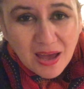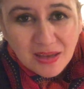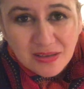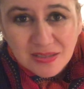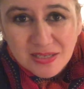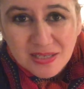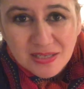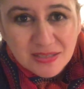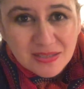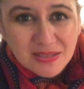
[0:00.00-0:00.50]

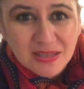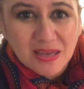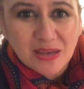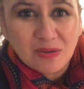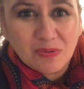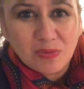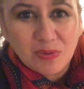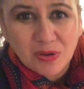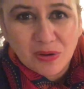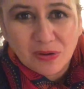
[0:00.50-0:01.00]
aunties
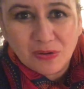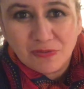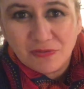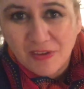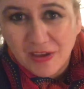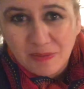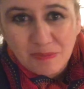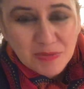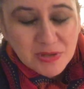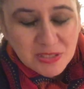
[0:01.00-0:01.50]
that were
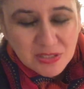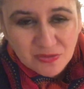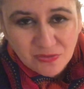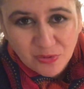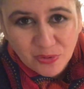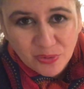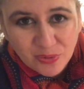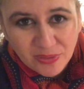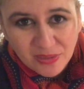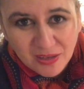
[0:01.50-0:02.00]
famous
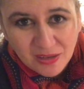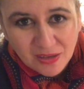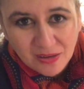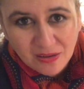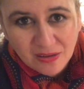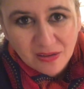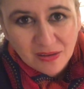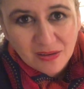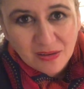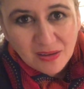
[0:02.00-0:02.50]
for
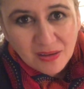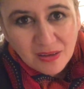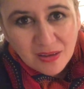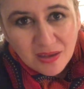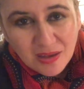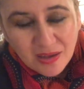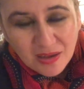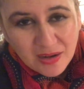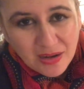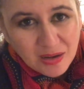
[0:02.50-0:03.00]
their
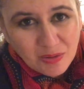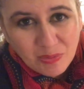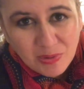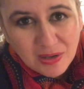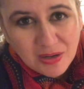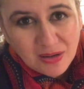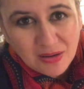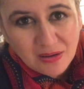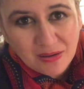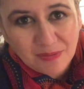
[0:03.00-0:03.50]

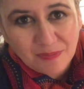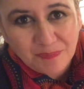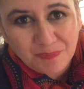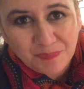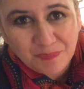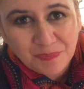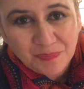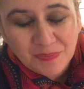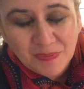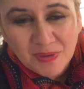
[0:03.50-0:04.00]
rewena
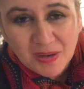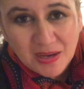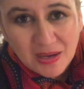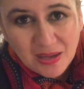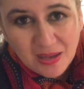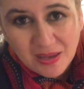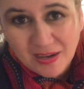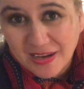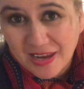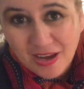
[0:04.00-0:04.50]

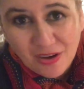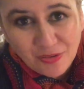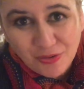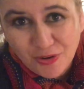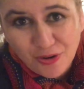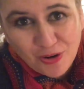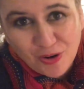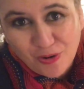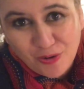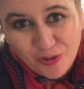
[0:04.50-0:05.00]
are now
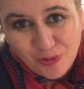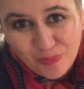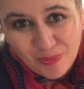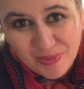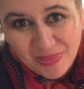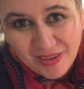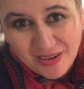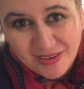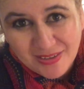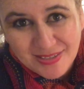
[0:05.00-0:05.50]
no longer
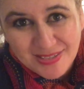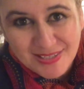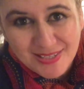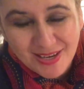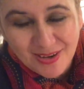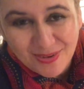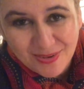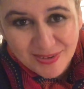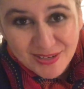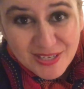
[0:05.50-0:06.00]
with us.
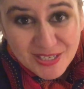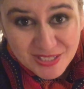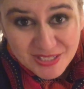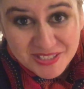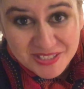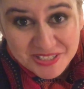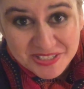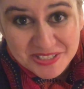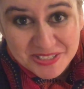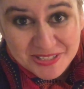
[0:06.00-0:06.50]
So
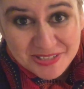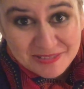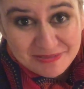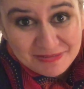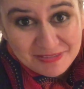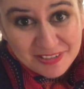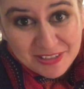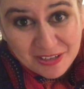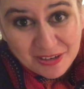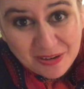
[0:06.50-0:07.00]
it's just,
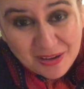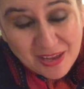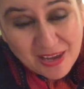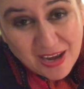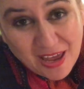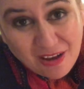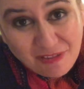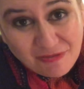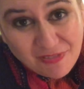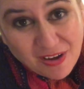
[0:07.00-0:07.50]
you know,
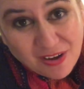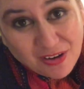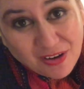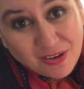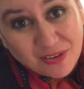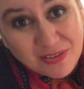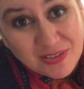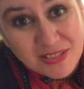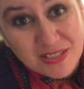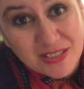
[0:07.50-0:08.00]
in our
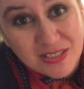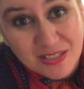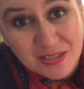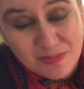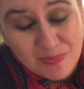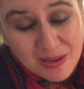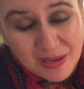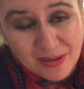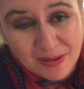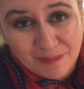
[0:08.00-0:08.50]
whānau, it's
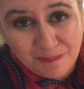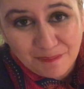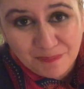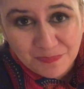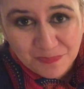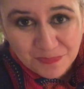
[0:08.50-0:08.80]
just me.